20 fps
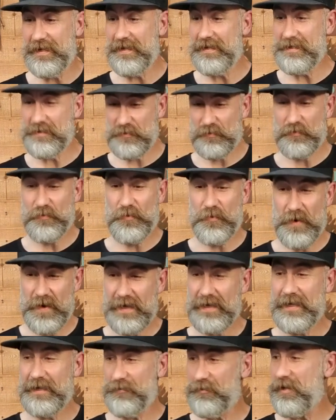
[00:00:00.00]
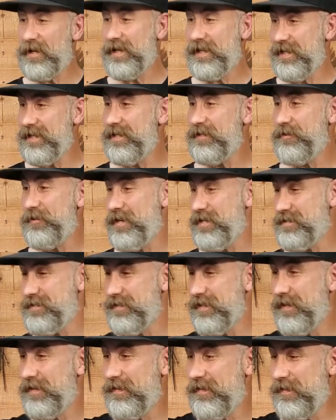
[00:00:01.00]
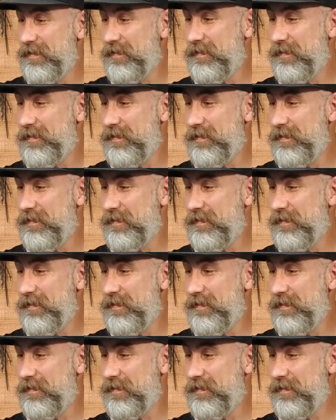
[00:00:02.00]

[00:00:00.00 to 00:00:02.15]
It is really, really interesting.